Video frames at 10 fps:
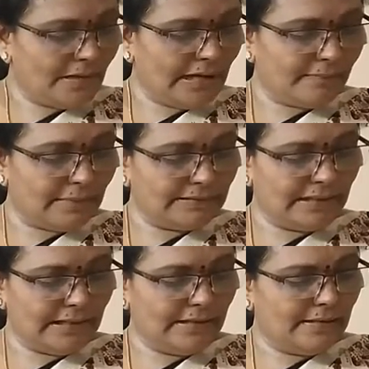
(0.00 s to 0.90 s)
Her
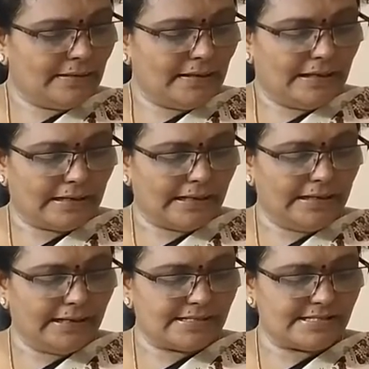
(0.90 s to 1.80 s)
mother
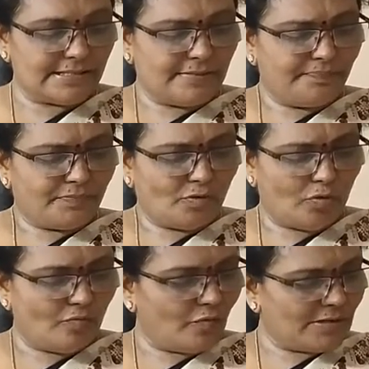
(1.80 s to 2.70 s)
Rahilia's
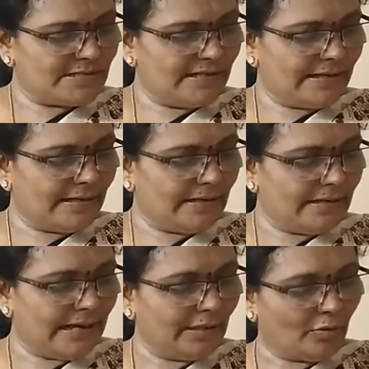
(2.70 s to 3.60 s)
home was in
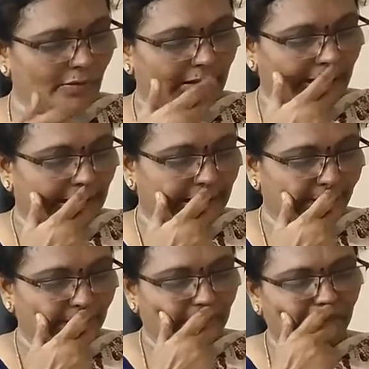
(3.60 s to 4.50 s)
Nankowri
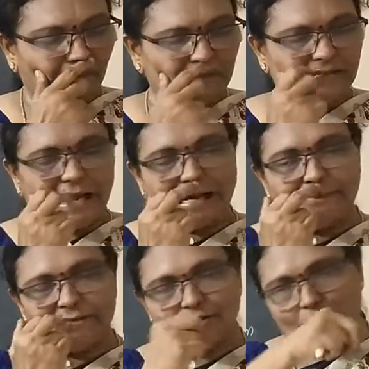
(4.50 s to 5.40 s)
Island. This
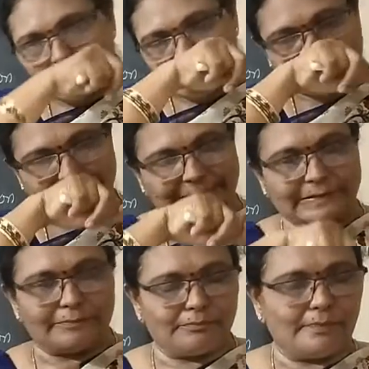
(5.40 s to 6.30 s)
Almaz Javed's
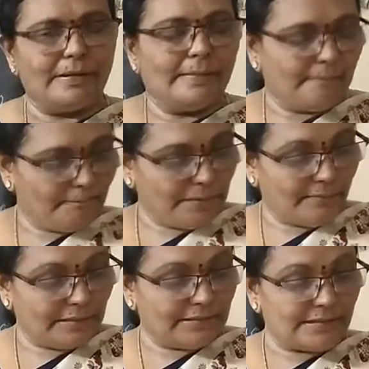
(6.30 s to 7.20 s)

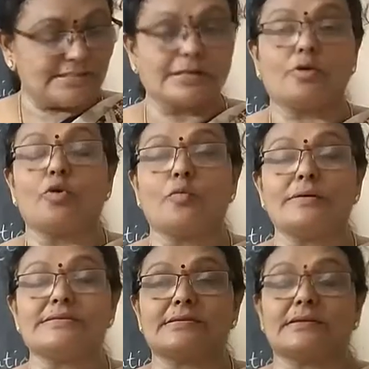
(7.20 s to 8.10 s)
mother's
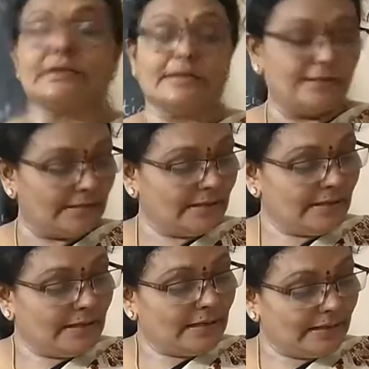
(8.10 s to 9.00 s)
home is in